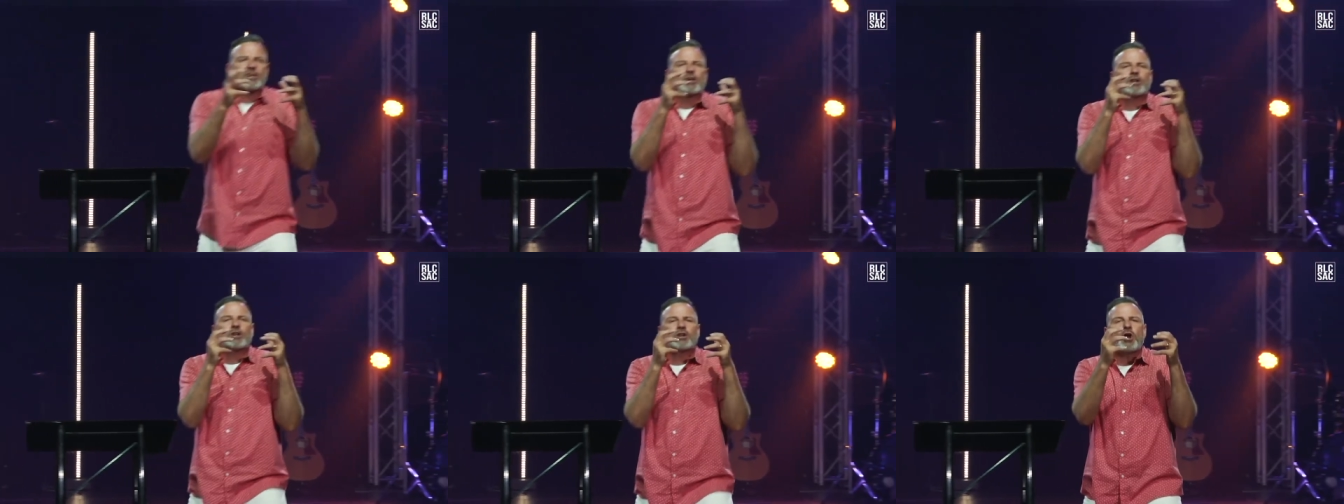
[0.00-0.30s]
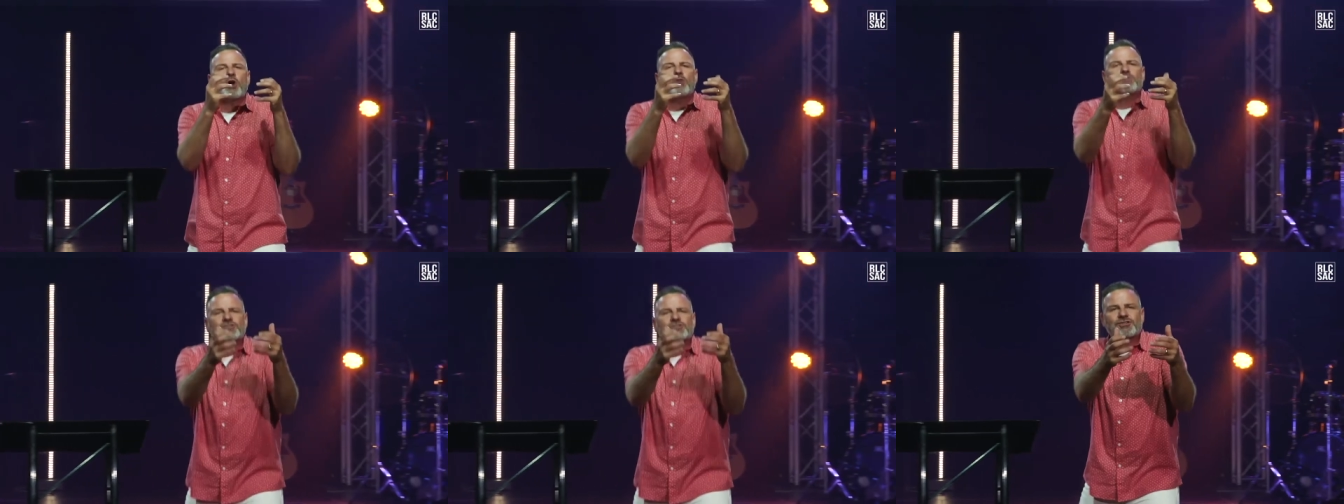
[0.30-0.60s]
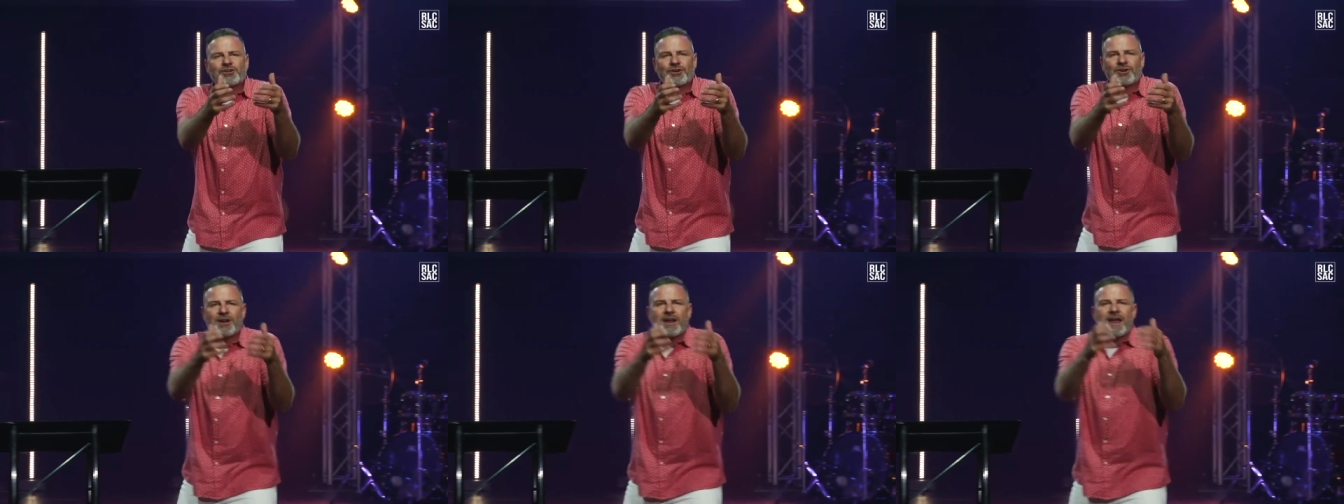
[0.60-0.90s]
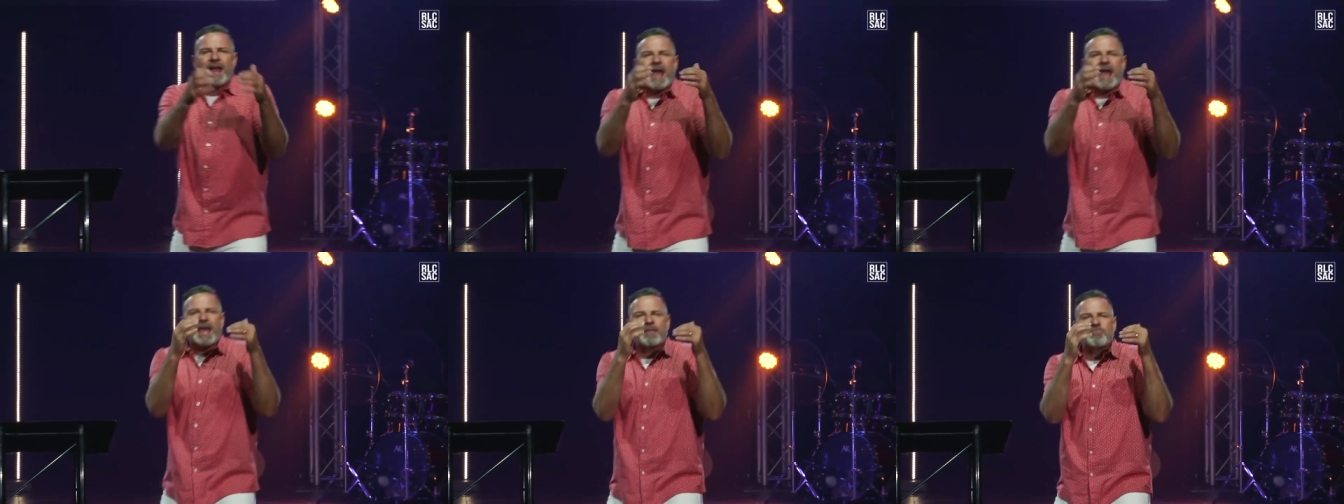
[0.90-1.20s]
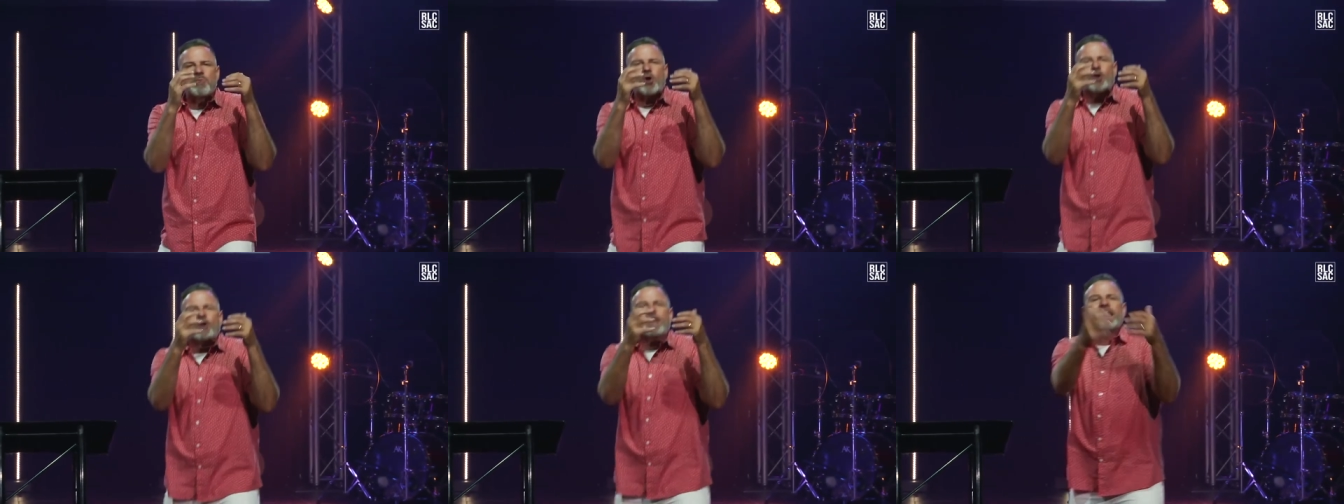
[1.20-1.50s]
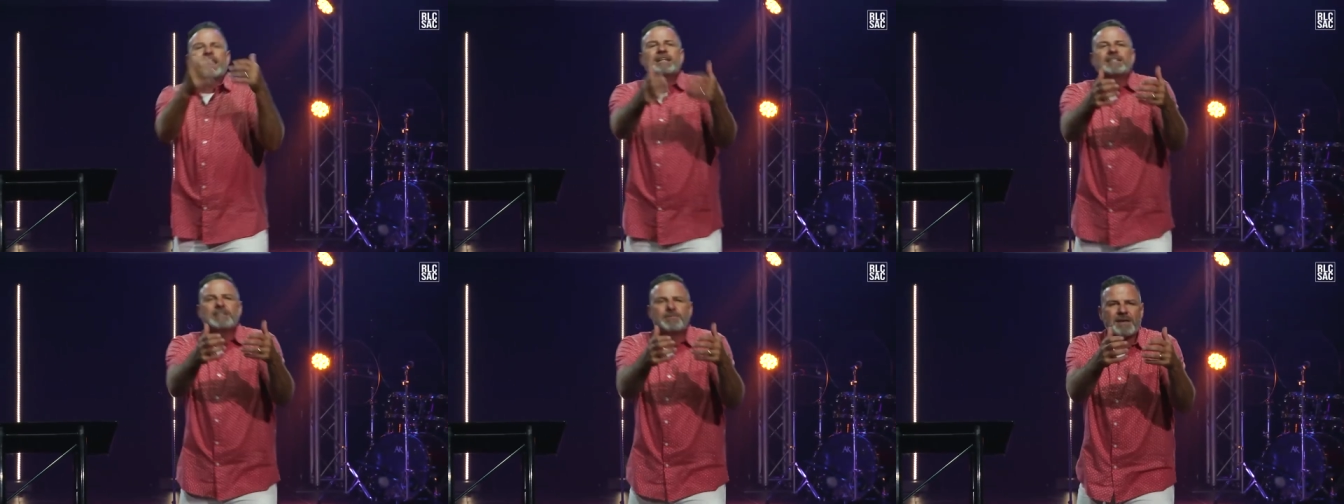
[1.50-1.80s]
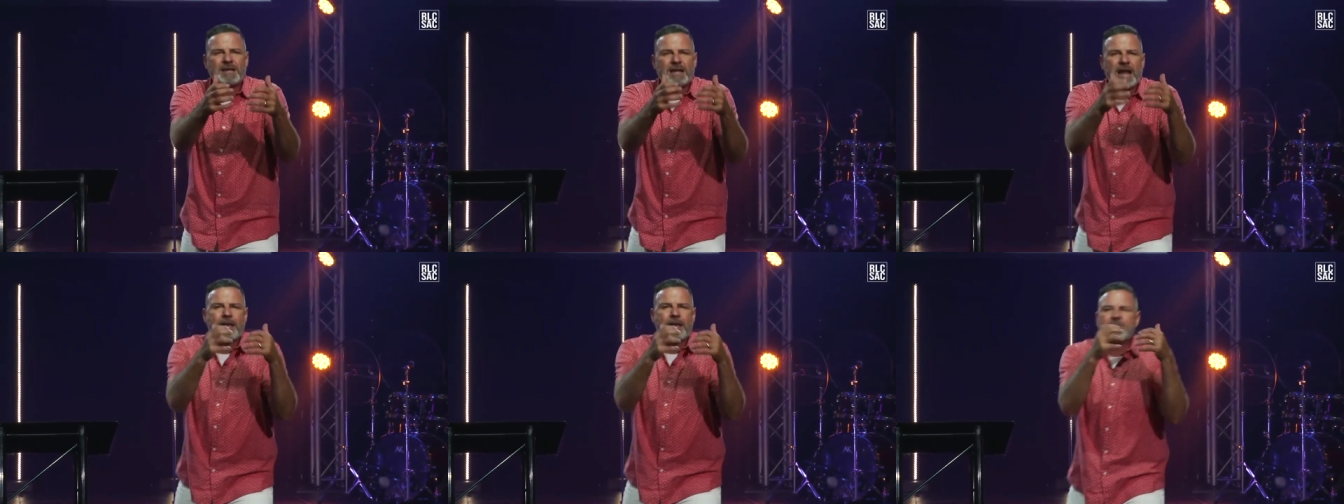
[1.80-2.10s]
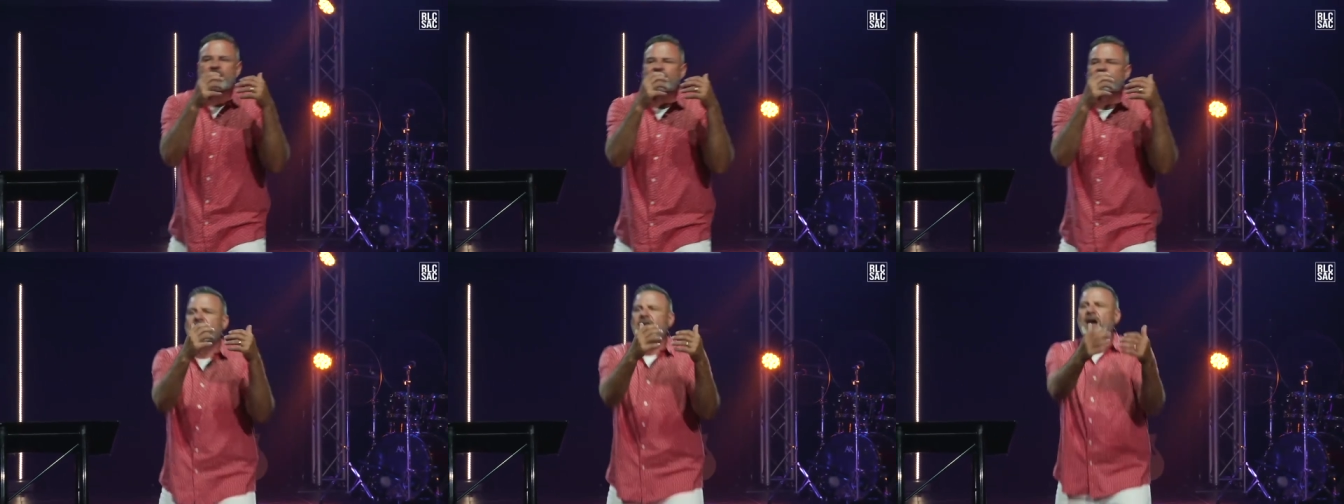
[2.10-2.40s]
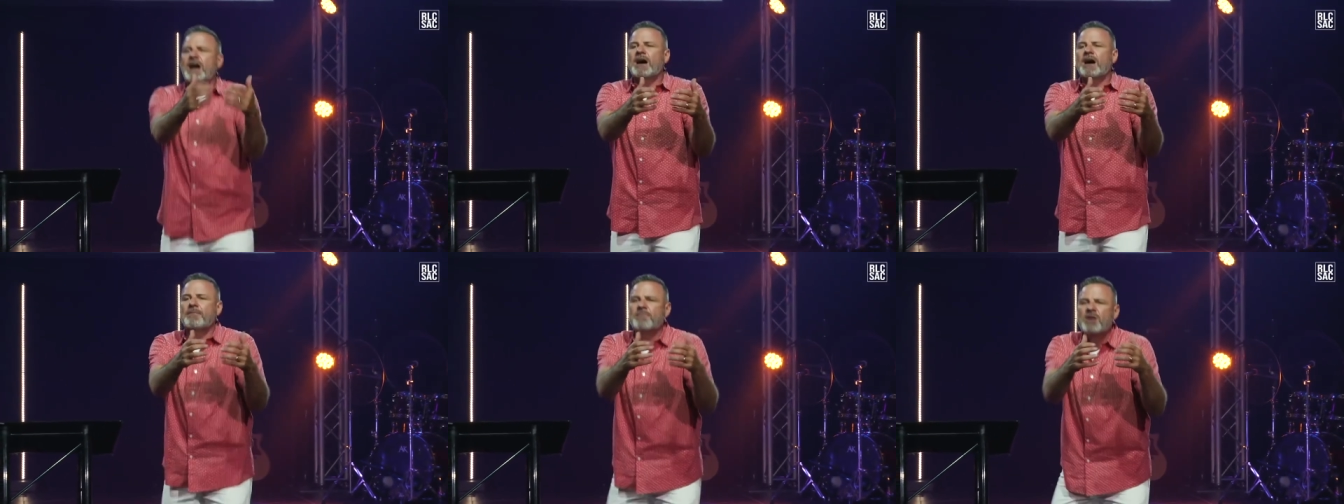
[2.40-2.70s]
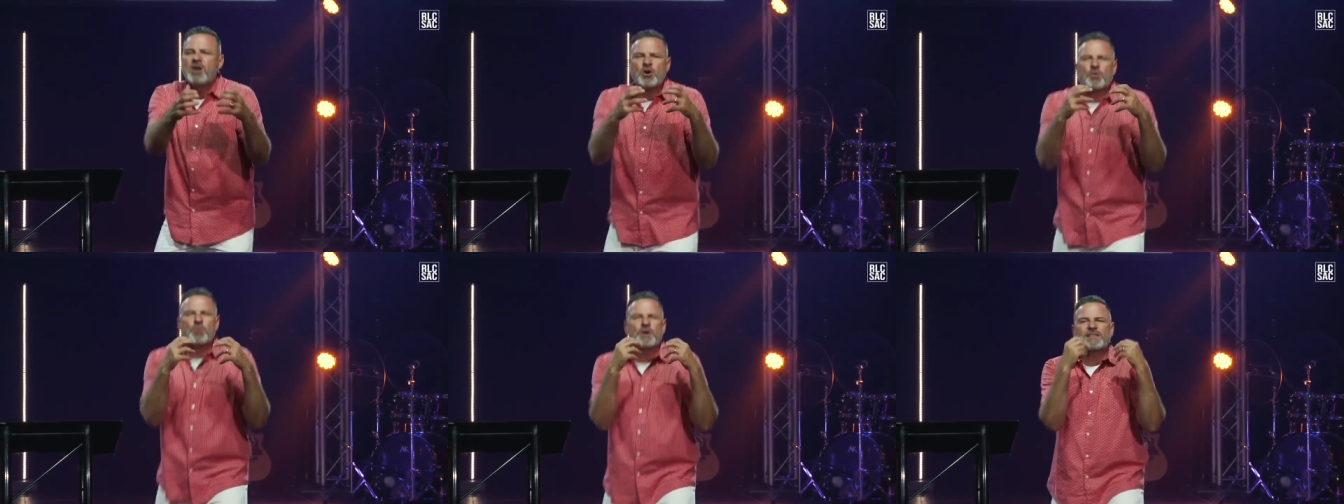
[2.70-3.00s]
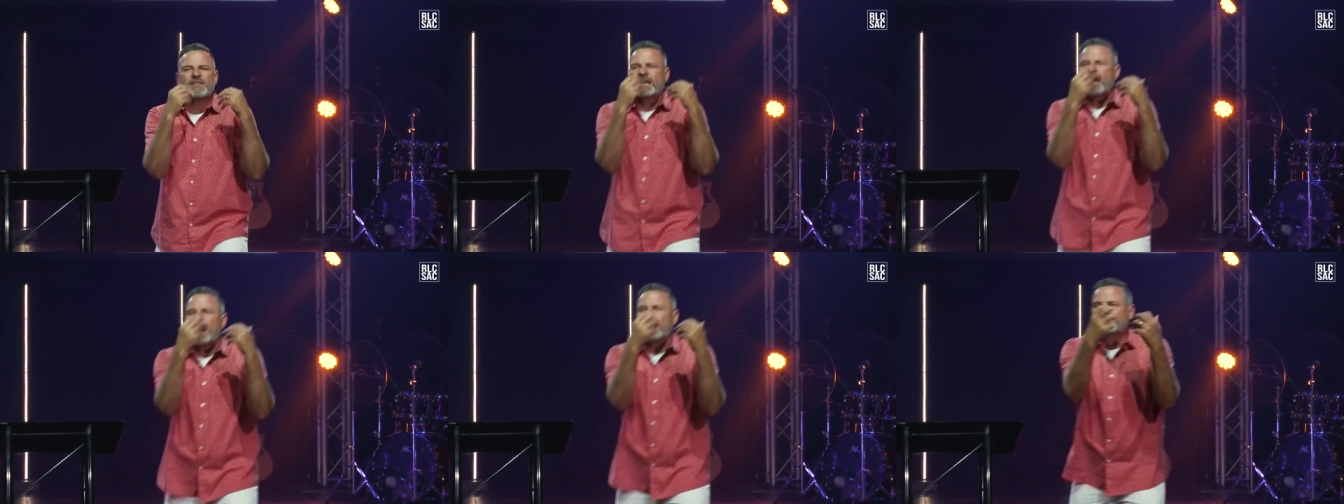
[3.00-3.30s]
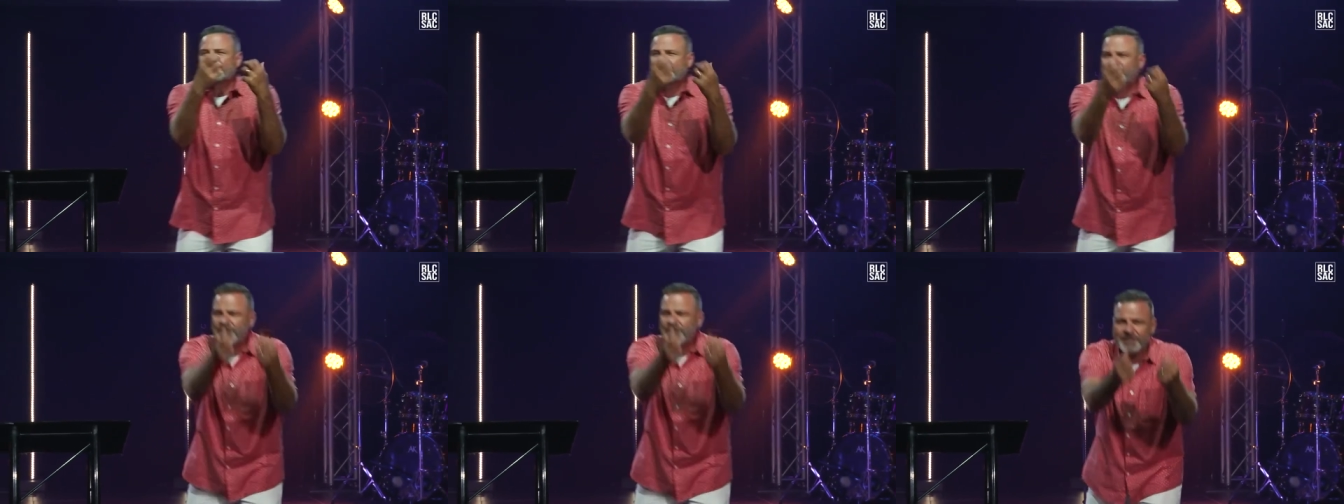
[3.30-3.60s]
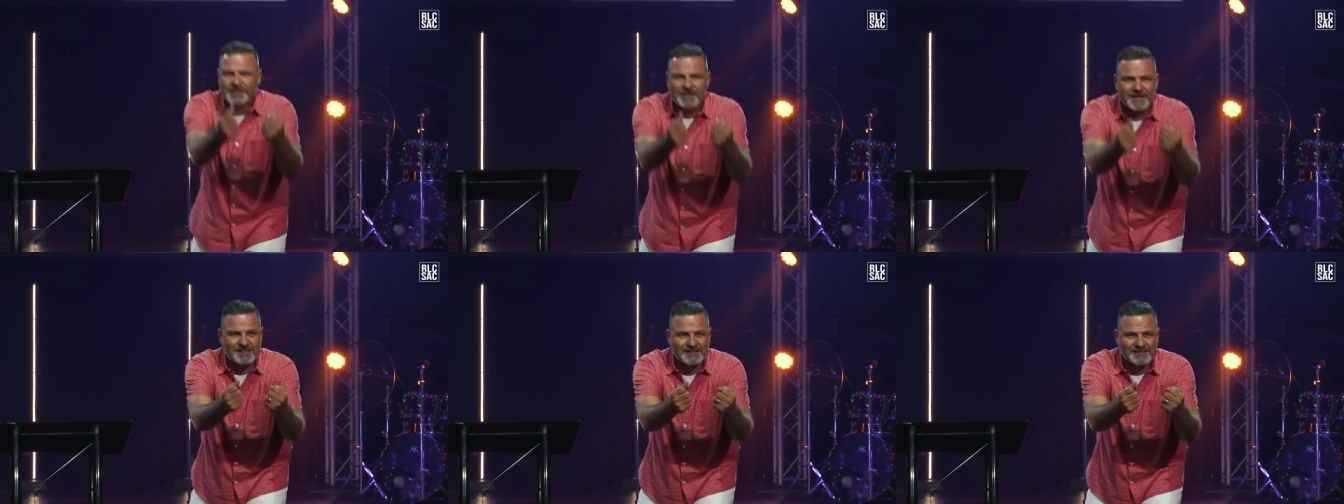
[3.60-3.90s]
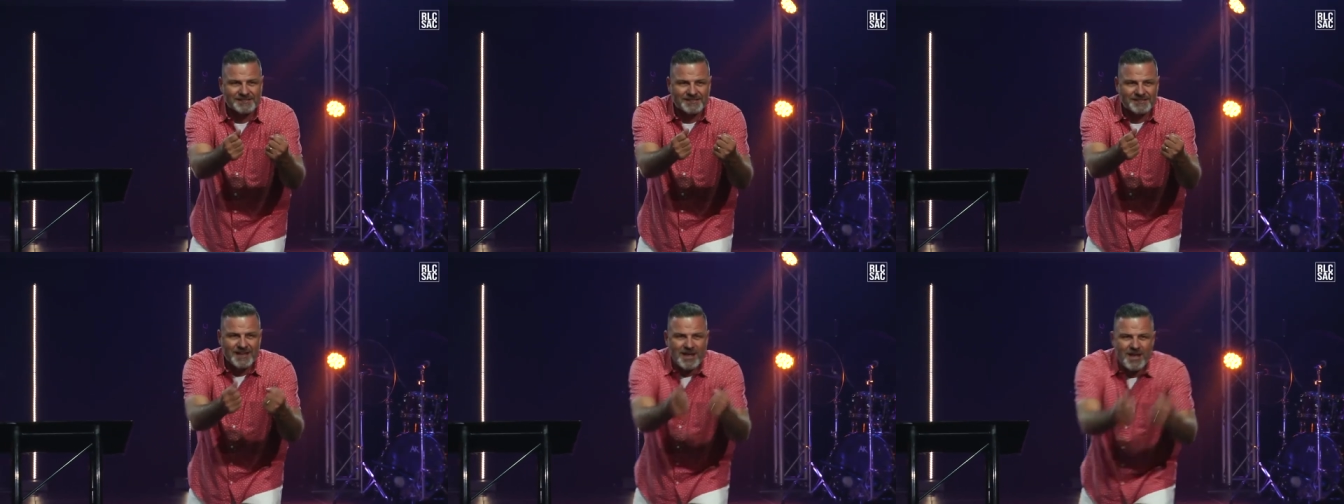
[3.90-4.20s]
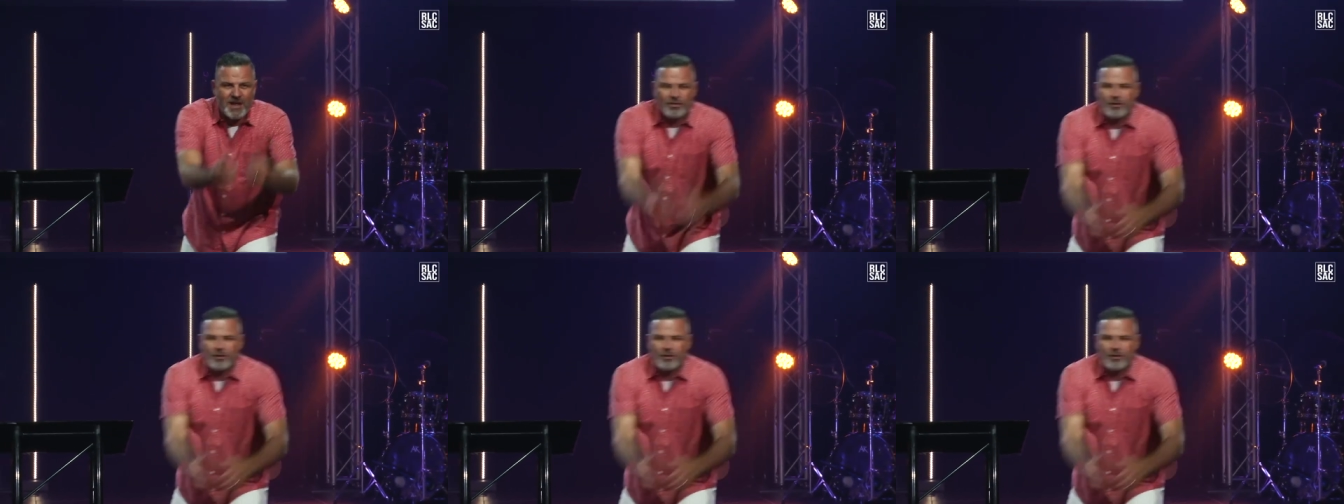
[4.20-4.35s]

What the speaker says: closer and more intimate I become with God's goodness.